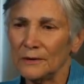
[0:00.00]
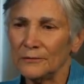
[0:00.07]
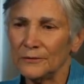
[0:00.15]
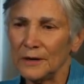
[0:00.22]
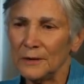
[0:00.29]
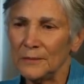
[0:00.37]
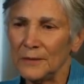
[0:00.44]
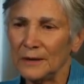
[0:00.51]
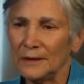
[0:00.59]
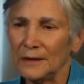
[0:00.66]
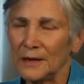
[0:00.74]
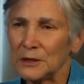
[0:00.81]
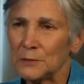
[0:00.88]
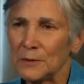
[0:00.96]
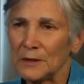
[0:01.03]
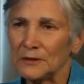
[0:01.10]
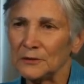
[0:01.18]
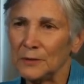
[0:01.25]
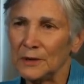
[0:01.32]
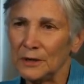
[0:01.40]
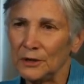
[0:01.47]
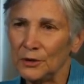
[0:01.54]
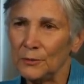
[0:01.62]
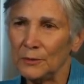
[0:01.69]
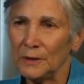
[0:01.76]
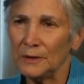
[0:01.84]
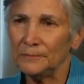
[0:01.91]
a fundamental aspect of being
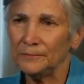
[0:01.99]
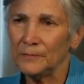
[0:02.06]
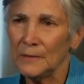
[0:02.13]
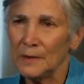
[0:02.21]
human.